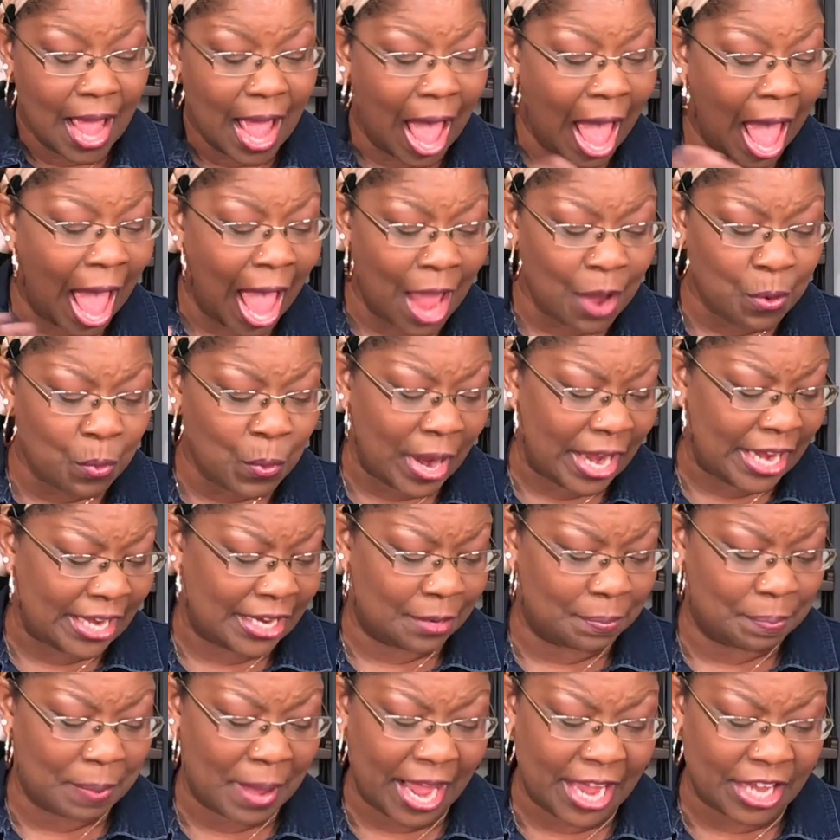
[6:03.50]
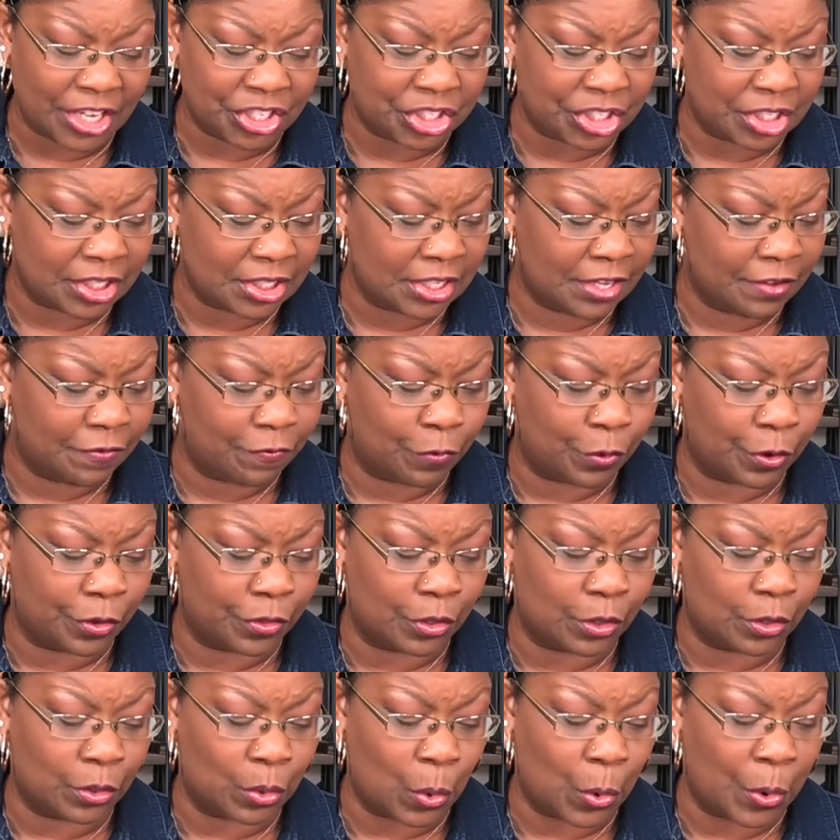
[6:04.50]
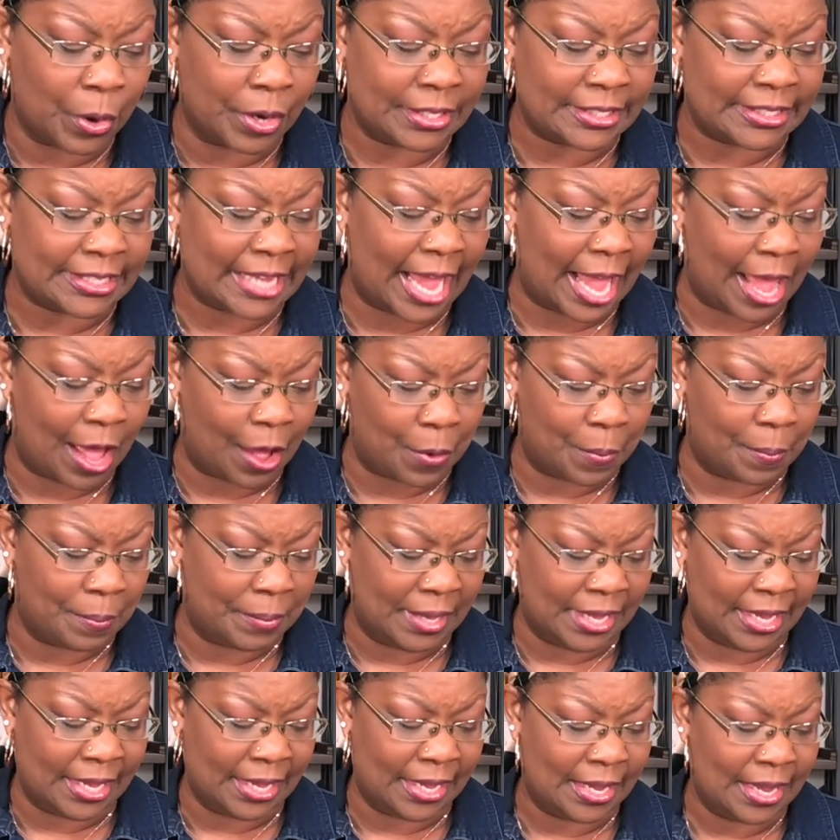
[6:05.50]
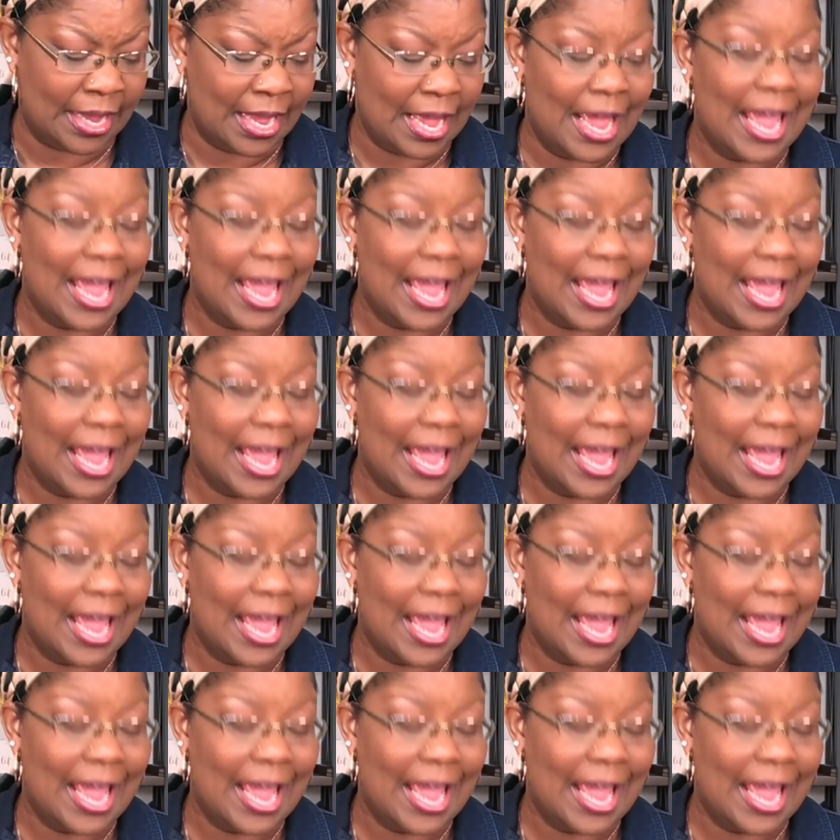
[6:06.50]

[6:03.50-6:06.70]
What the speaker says: "I waited patiently for the Lord to help me,